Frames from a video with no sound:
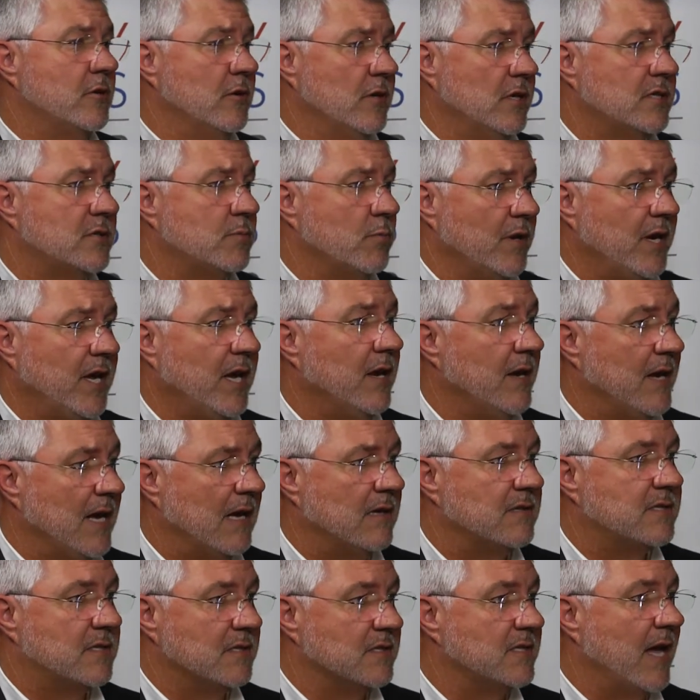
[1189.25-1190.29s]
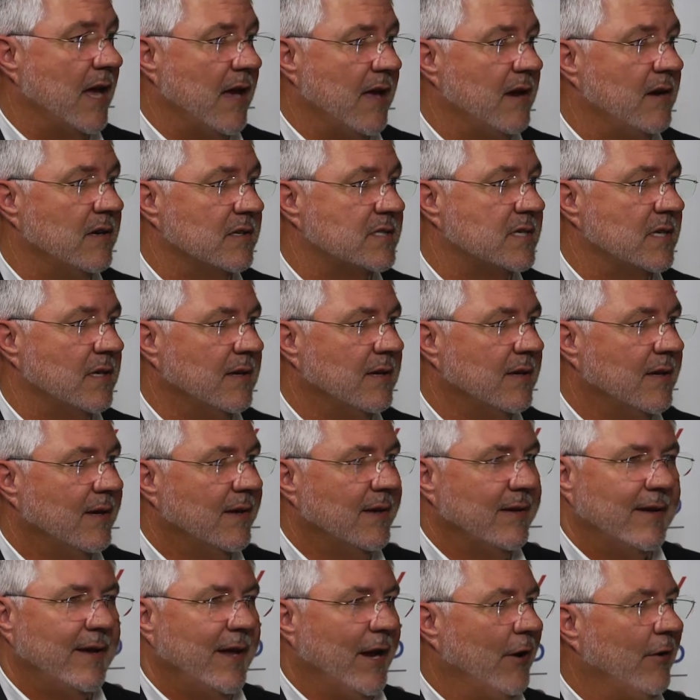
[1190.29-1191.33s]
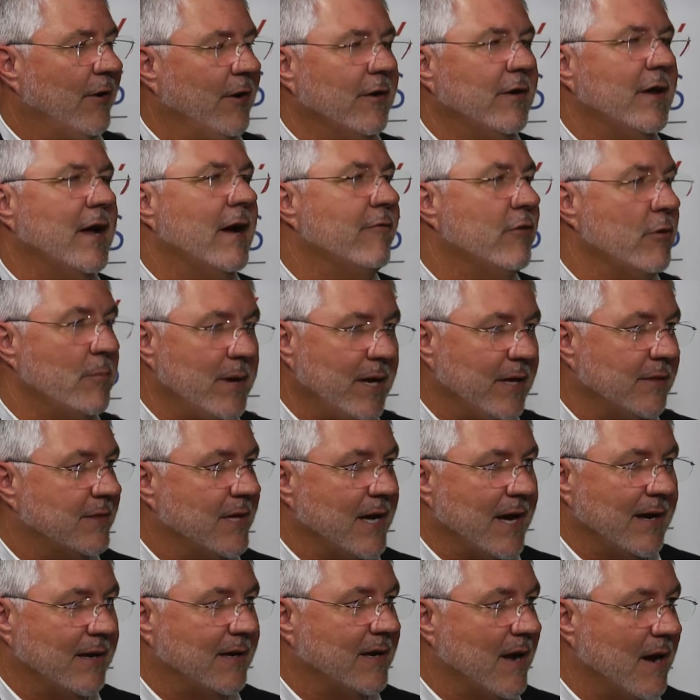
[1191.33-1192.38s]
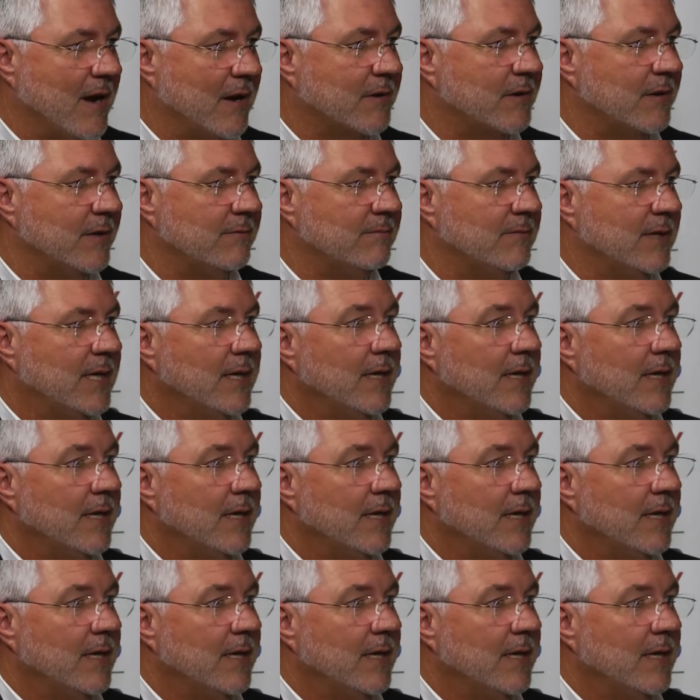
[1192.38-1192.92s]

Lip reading: Chris when he announced his candidacy. He'll never beat Thad Cochran.